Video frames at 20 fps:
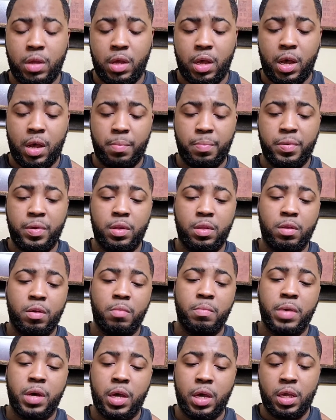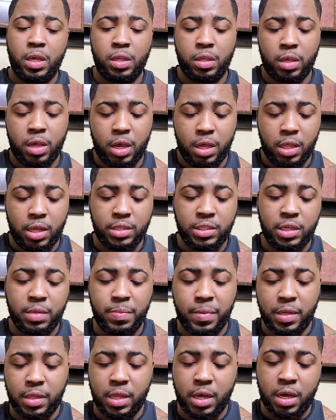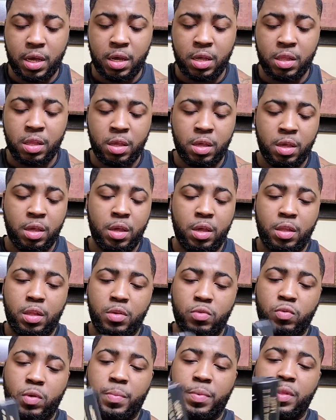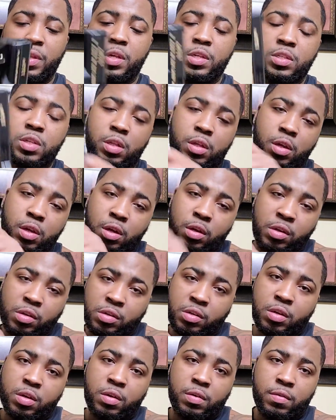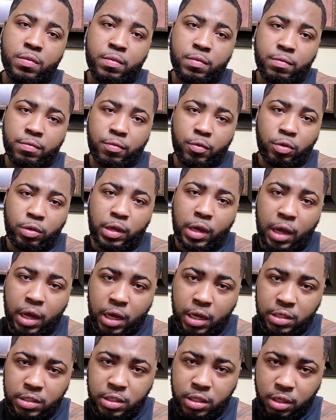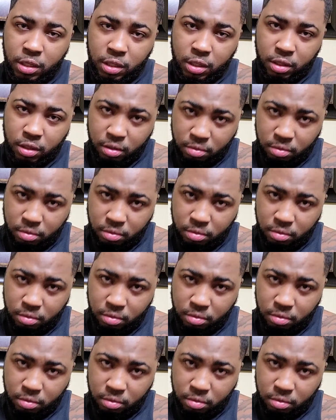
I put it on my Canic TP9. This weapon is clear. For you guys that,